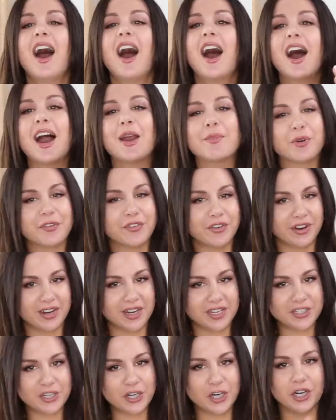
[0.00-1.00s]
I prefer a
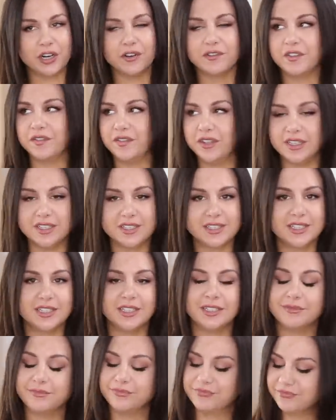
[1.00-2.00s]
nice curved V
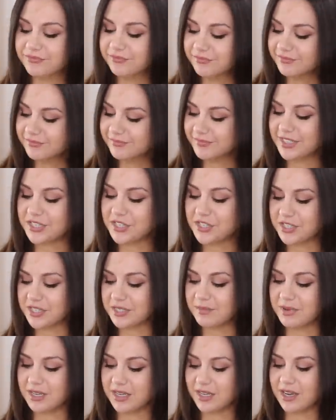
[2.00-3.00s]
seam. That's
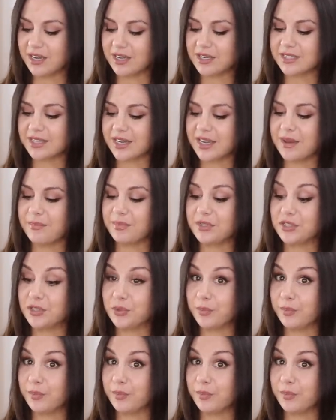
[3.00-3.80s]
just me. I guess I can't be too